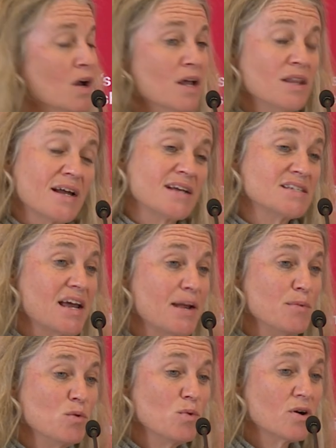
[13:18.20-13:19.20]
Like I said, I
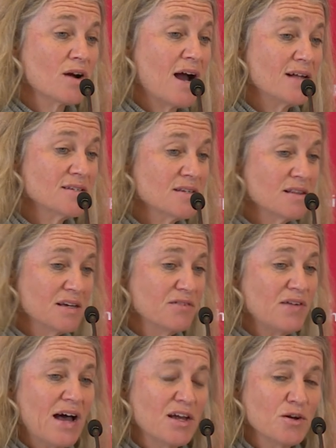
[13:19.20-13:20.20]
mean, we're constantly
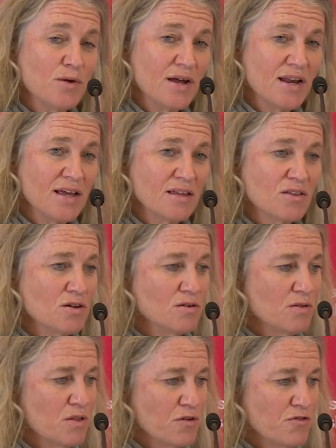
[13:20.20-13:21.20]
evaluating
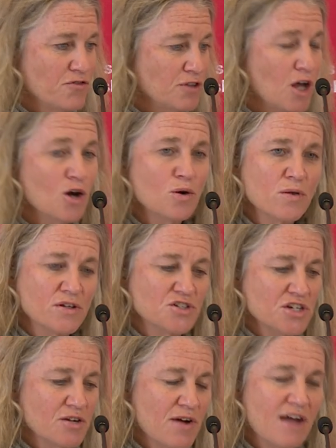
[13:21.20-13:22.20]
the the flow, the
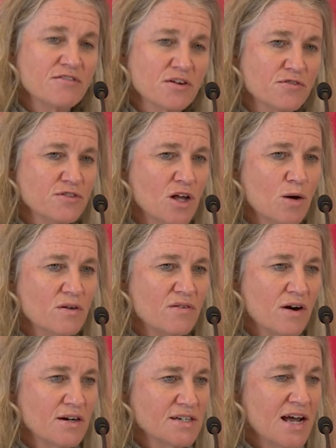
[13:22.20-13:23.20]
geographic flow of
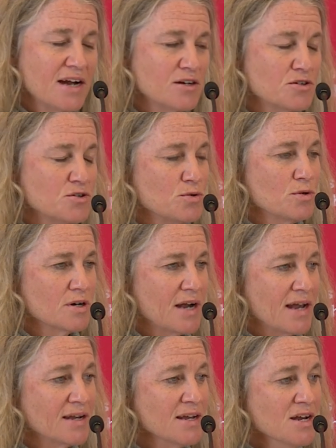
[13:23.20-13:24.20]
our entire tour,
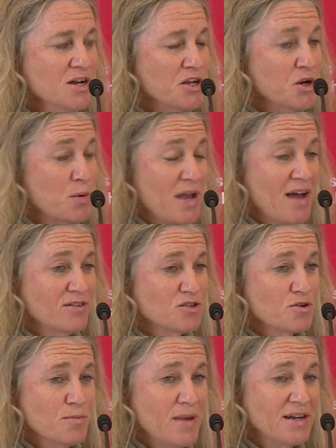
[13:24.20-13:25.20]
and you know, we have a
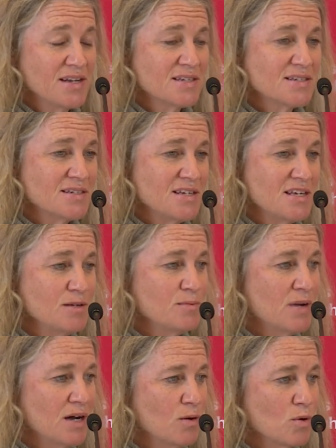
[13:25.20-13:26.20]
tremendous team
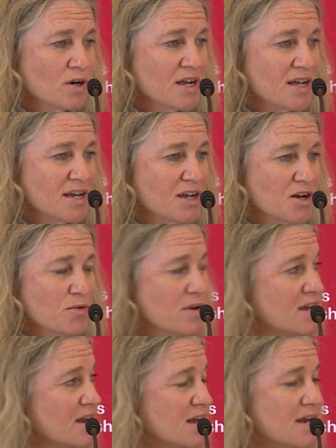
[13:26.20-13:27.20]
uh, working in
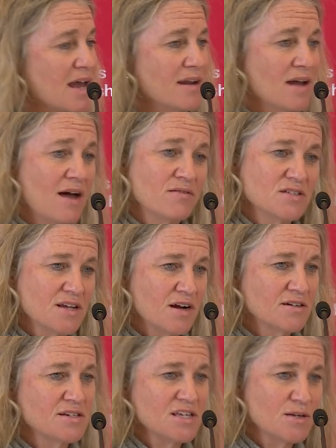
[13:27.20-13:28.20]
Korea, and obviously
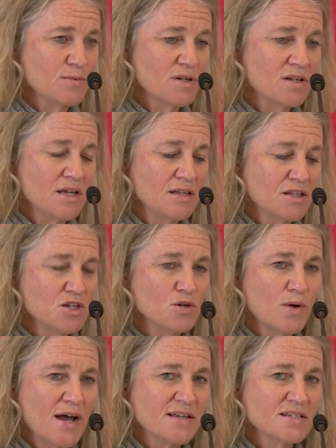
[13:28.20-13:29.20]
our team in in the
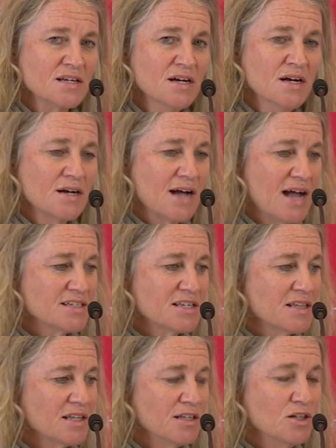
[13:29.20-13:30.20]
U.S.
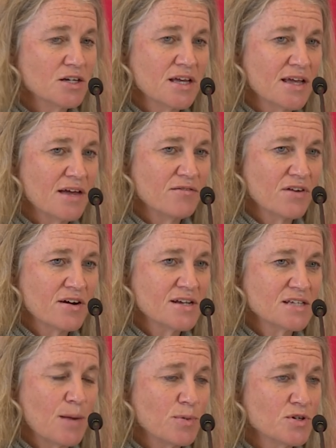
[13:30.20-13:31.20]
constantly looking at
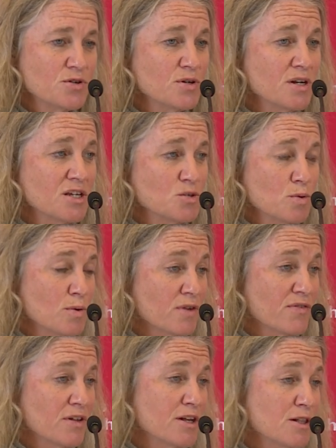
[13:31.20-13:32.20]
various opportunities. We work
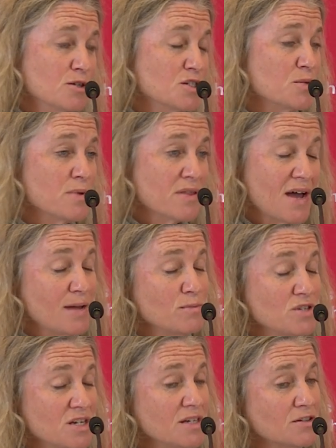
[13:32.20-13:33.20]
really closely with
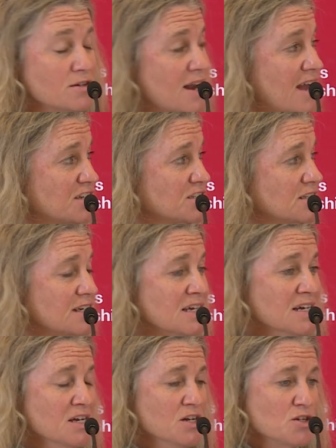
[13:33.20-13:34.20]
IMG internationally,
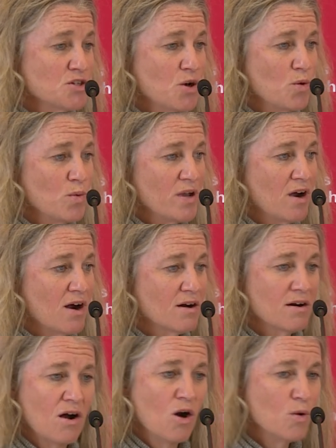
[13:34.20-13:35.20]
so we
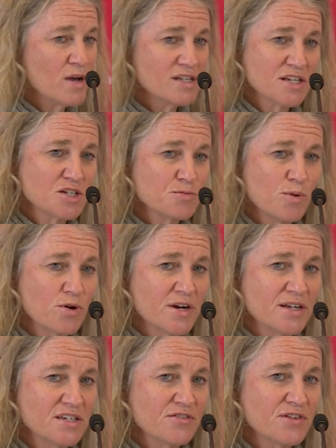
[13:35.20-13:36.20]
are always
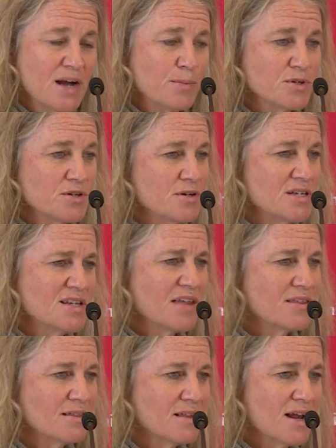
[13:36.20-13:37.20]
exploring different opportunities.
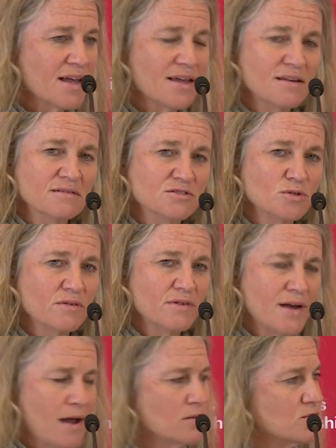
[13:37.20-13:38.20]
Nothing that I can sort of
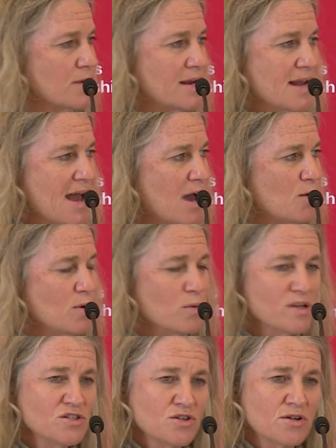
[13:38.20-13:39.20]
announce right now, but
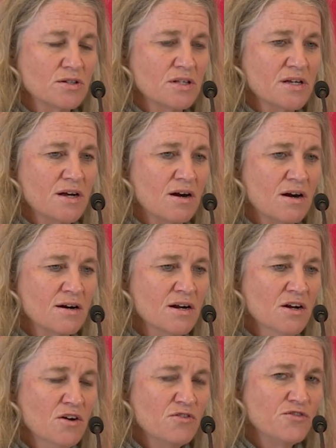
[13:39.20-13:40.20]
we certainly are
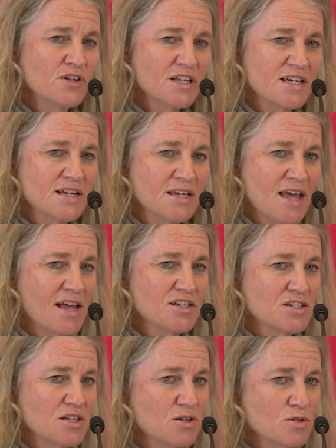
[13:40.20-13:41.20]
fully
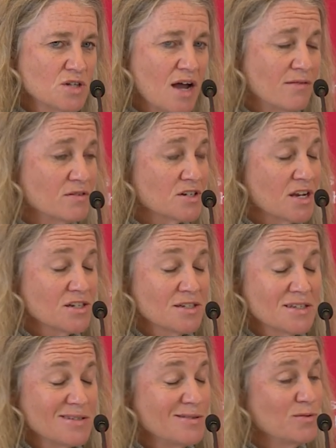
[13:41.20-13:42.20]
engaged in those
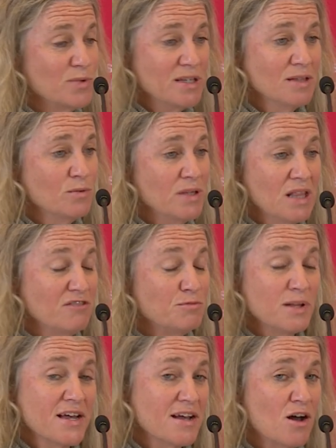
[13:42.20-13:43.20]
conversations, and we we love
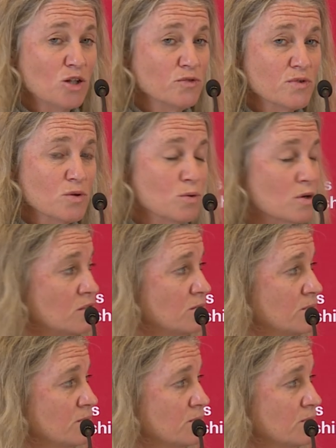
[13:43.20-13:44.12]
playing all over the world.